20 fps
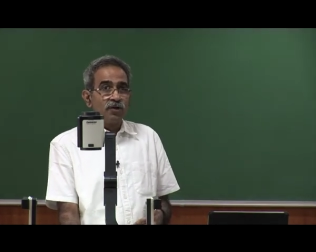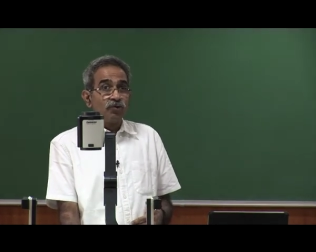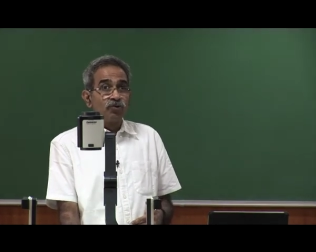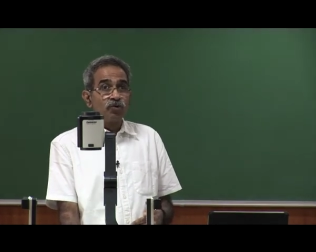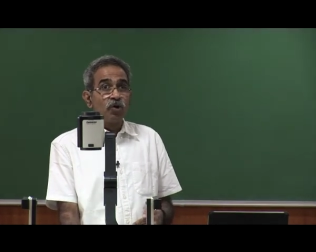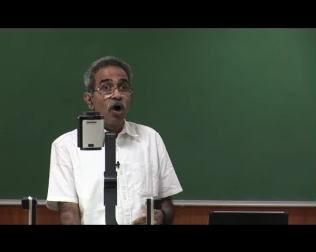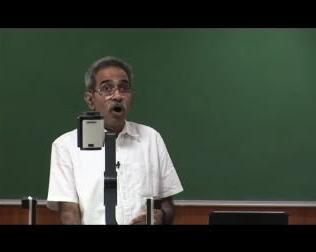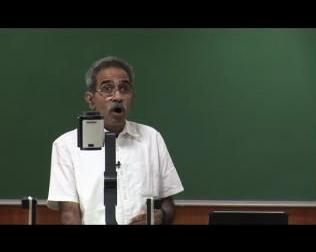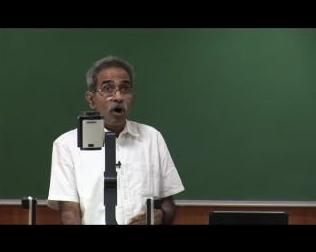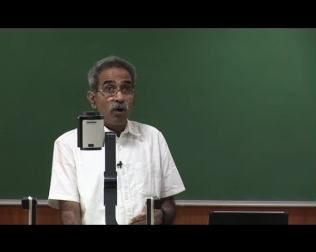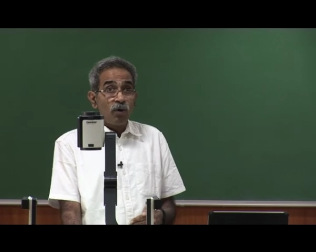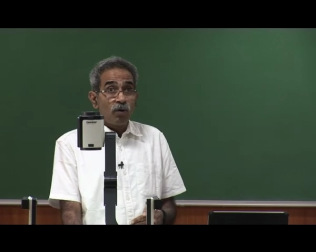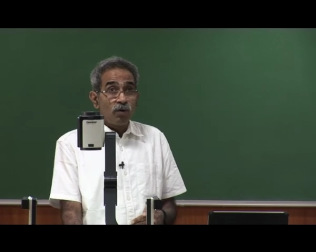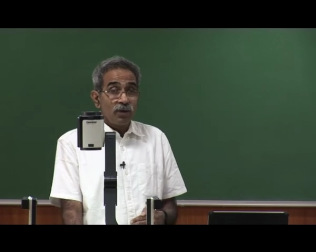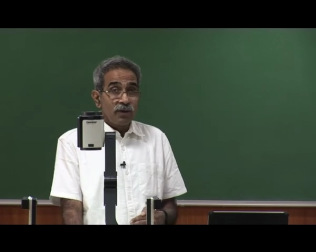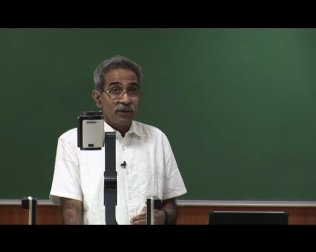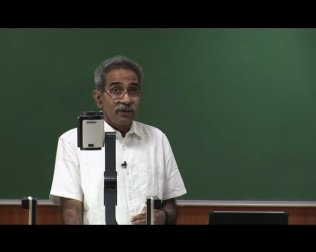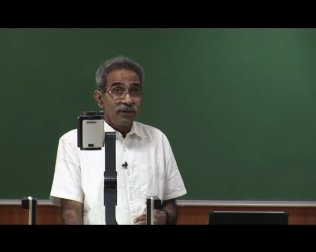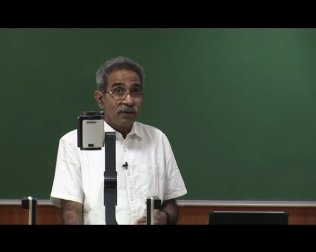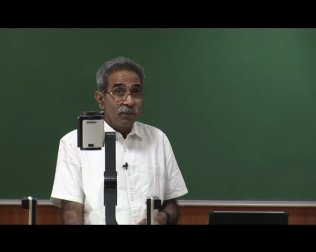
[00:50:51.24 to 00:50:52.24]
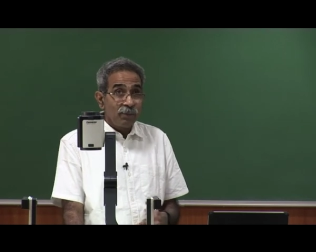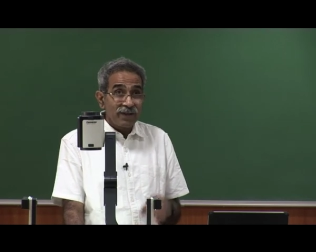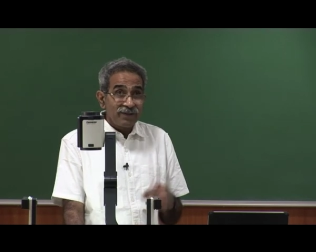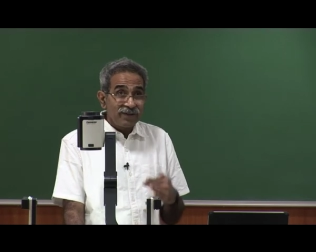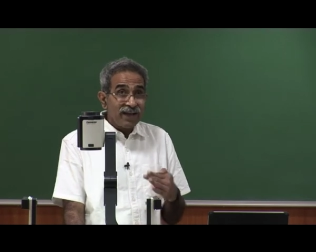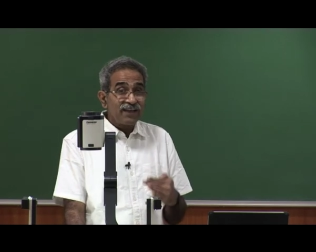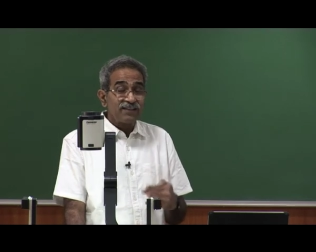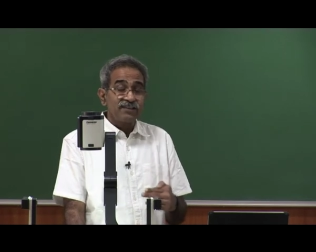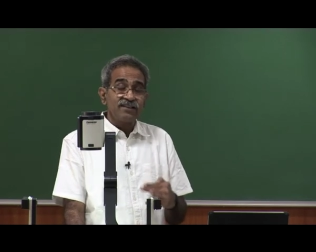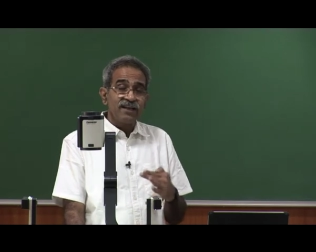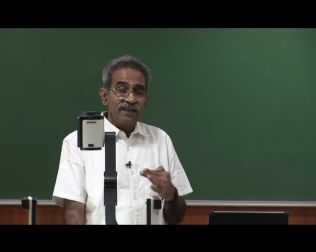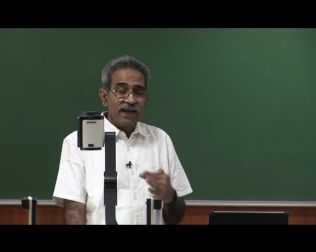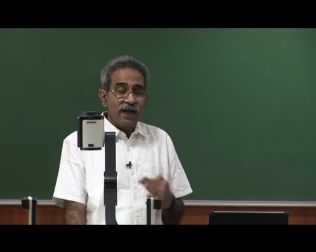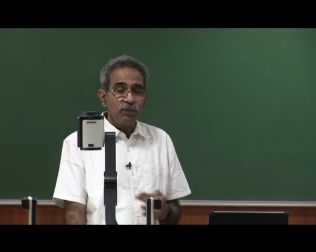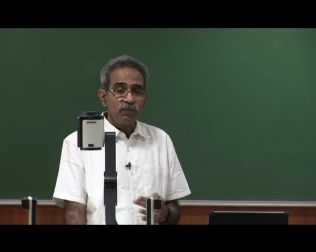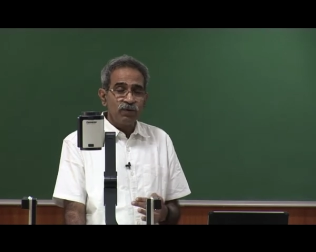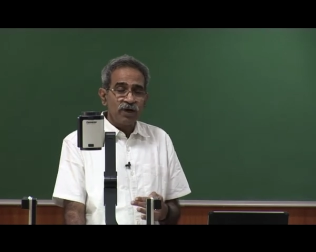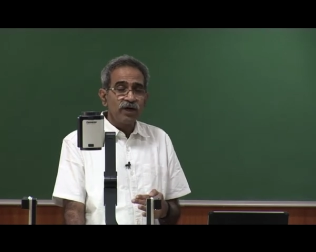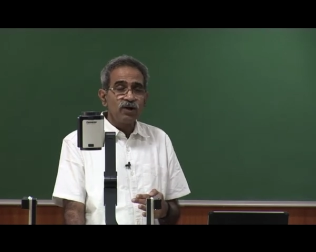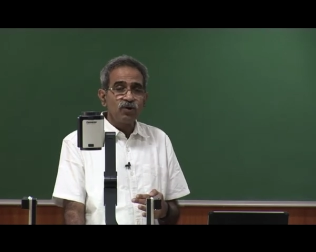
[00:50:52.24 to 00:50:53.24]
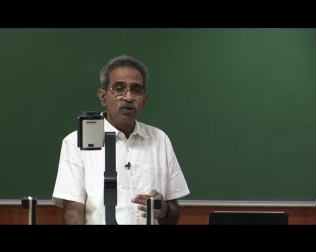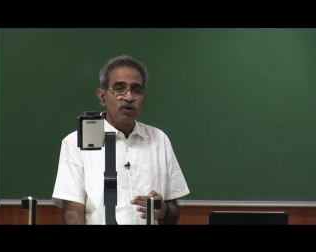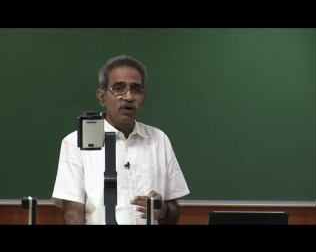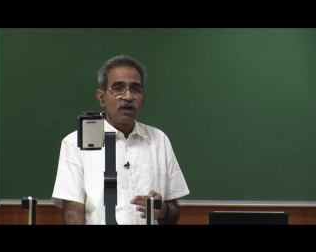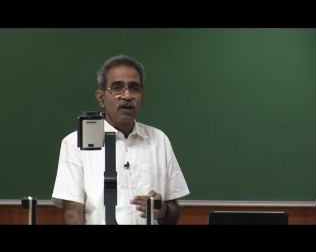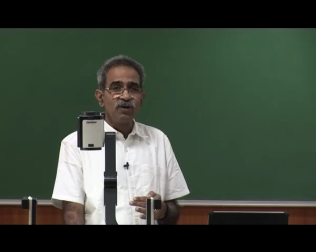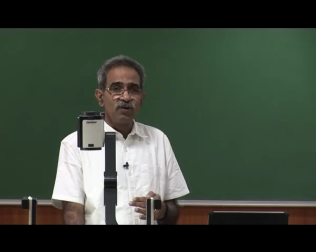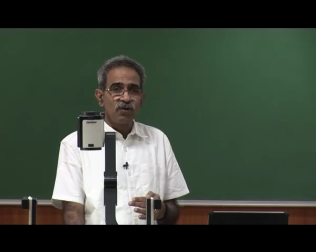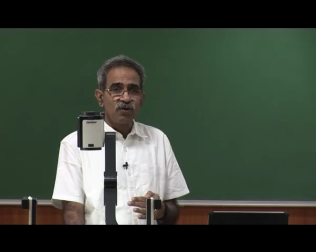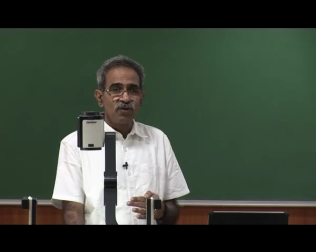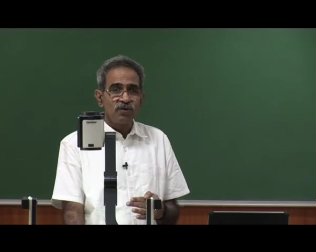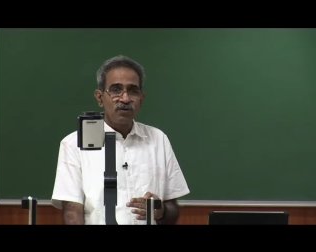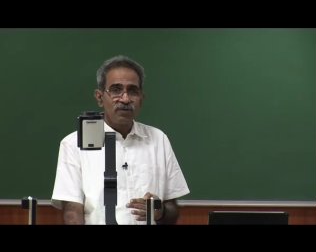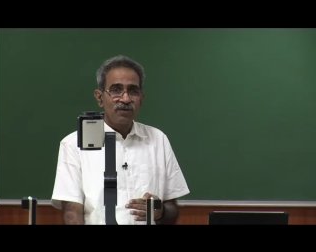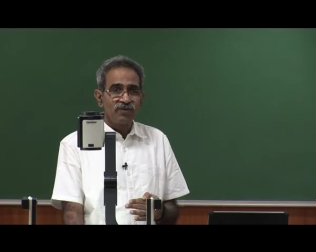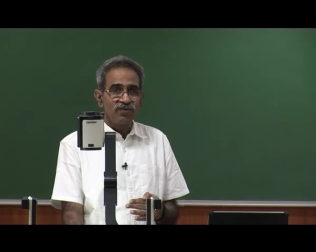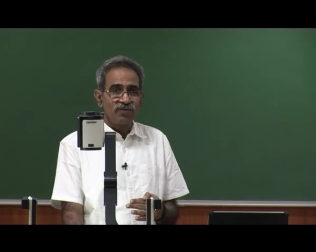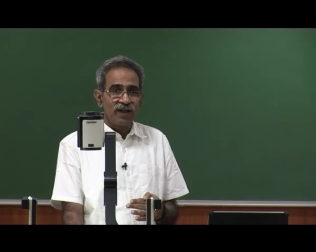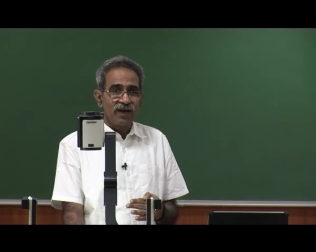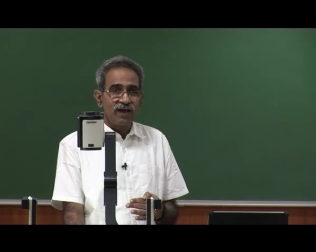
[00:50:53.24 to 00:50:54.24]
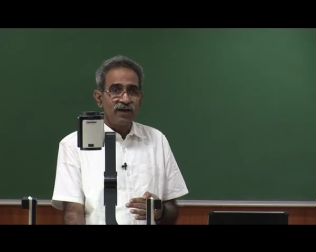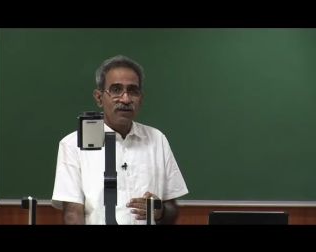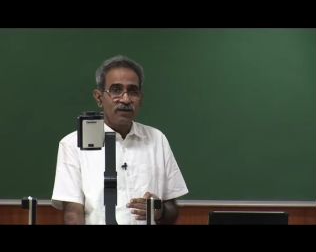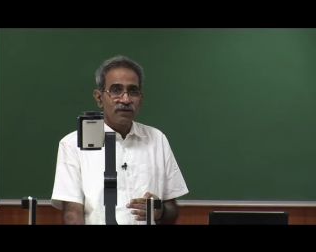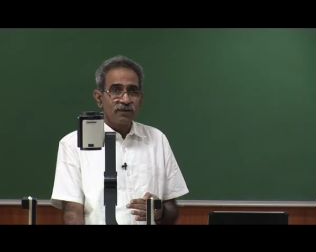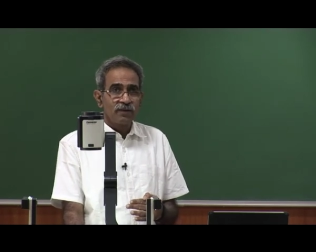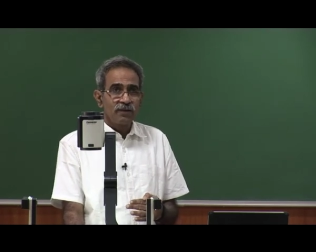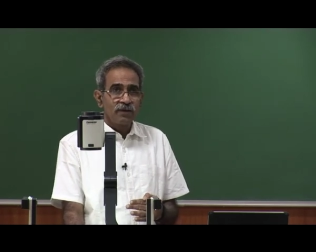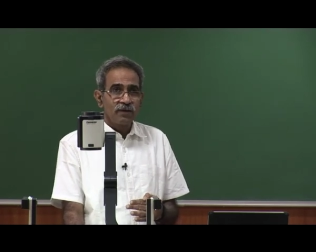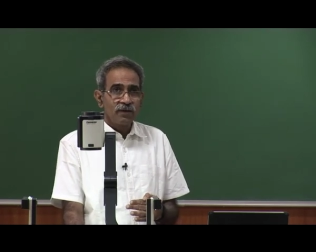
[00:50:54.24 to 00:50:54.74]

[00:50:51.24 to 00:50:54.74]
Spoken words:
So the message that I am trying to tell you is that